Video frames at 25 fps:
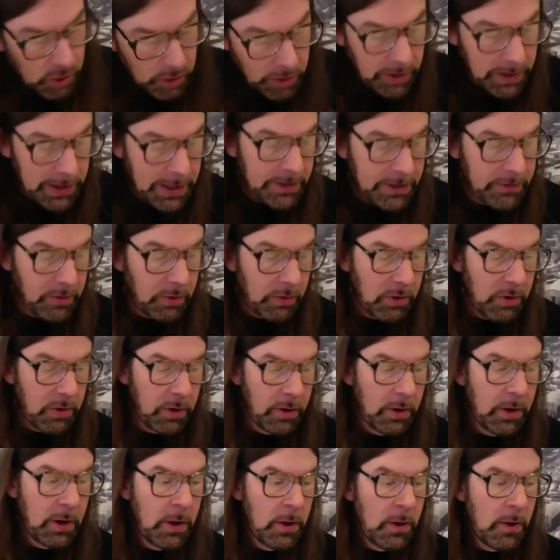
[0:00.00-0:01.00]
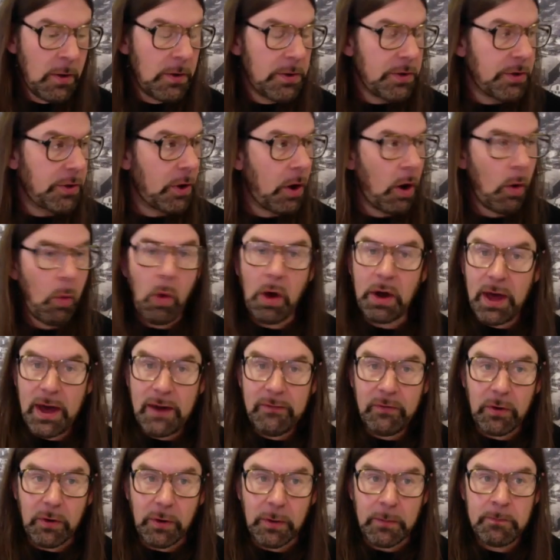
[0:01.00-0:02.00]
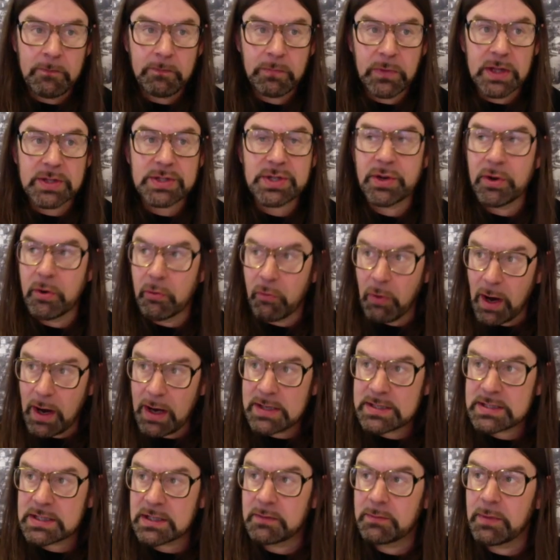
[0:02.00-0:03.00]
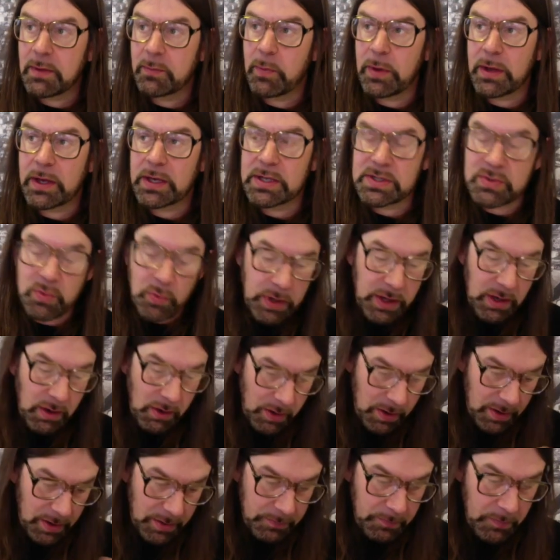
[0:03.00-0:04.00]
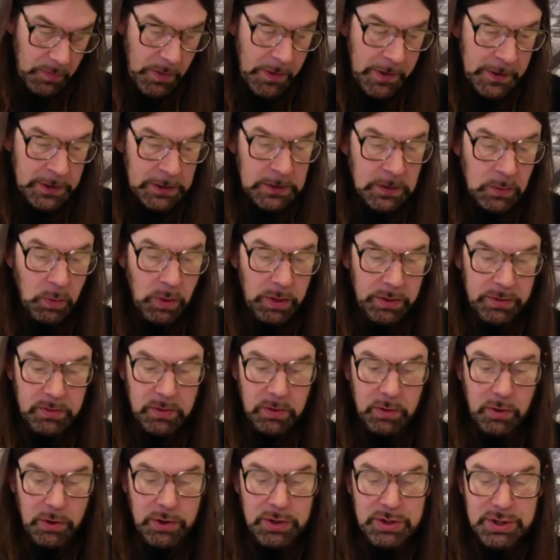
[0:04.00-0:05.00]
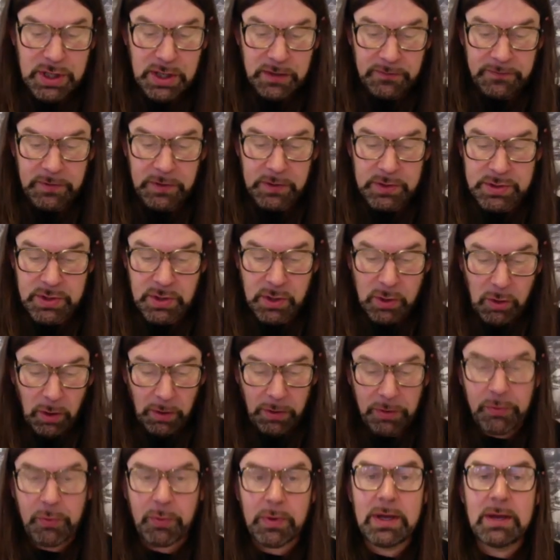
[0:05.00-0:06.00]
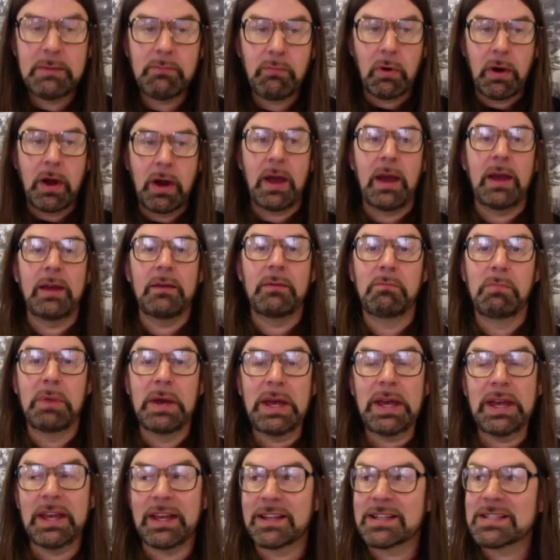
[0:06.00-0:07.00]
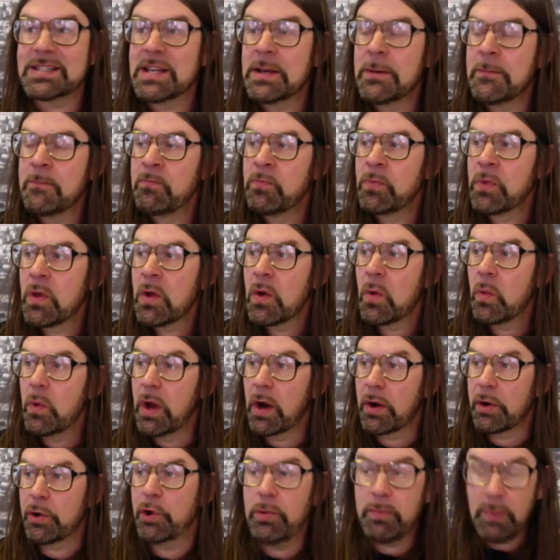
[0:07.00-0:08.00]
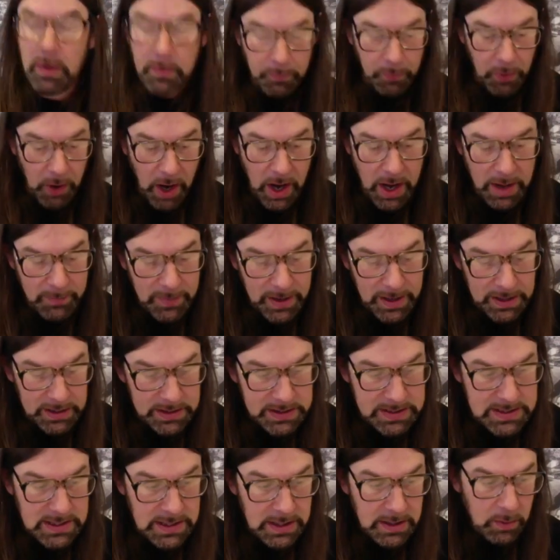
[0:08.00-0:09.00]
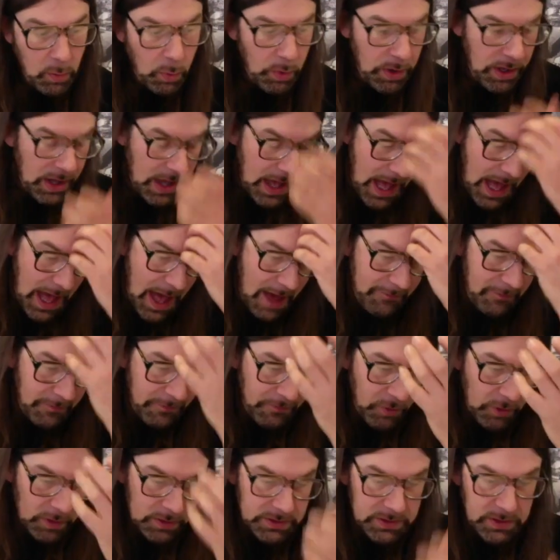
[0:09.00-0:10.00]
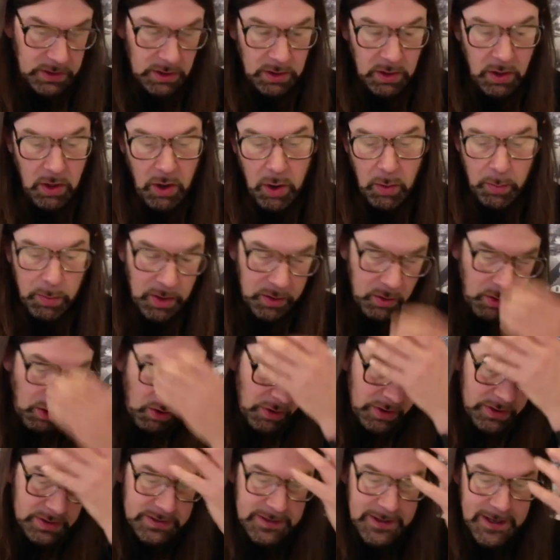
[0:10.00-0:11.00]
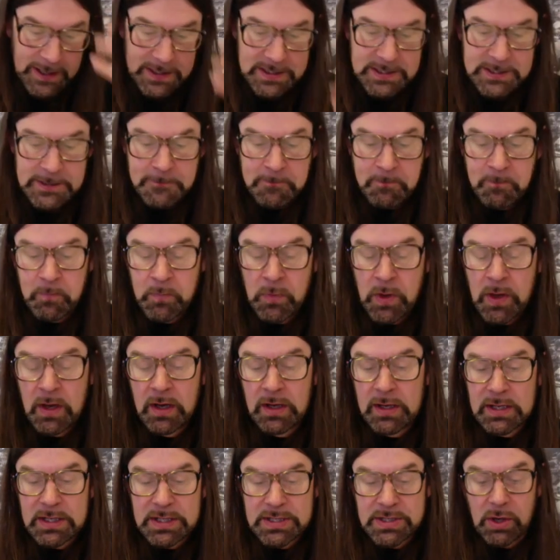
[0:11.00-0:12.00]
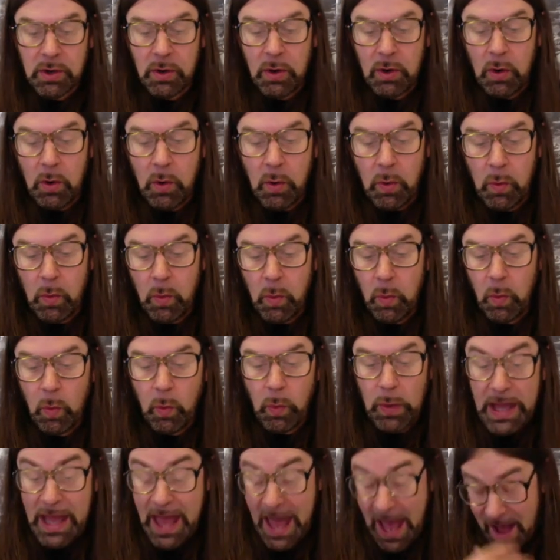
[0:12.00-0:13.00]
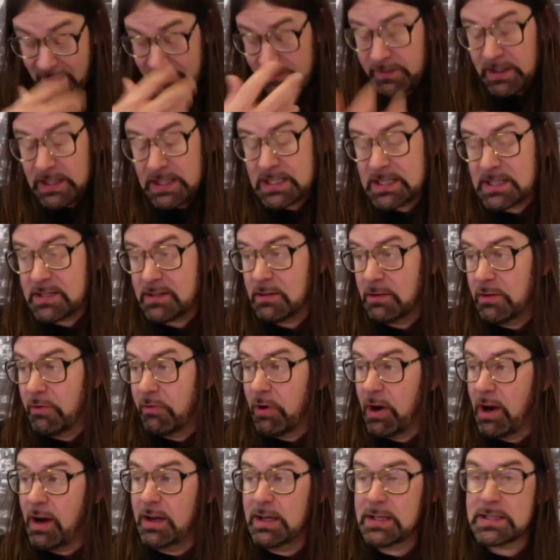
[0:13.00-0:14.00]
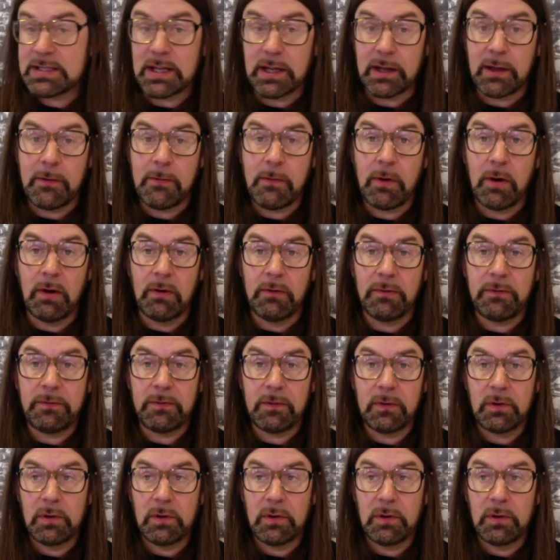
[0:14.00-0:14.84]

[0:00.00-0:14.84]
toilet or whatever. It's an arising, but because we are what Gurdjieff used to call three-brained beings, we are human primates. We have a frontal lobe, a cortex, so we have this arising of